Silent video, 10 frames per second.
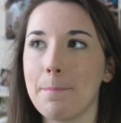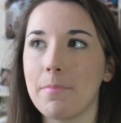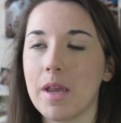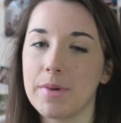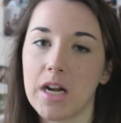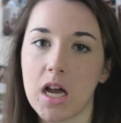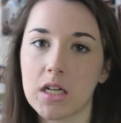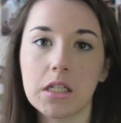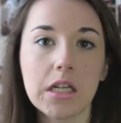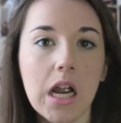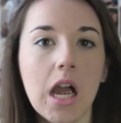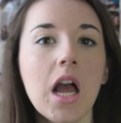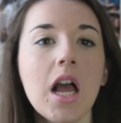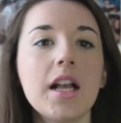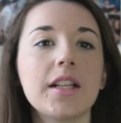maybe not.
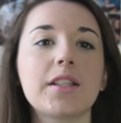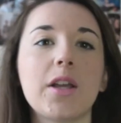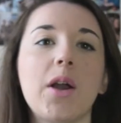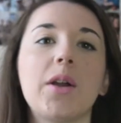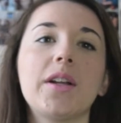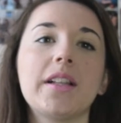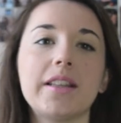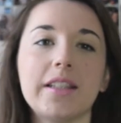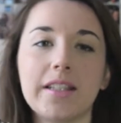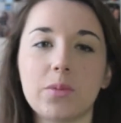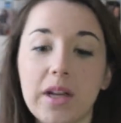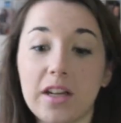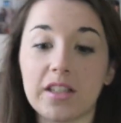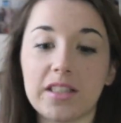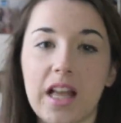So this is what it looks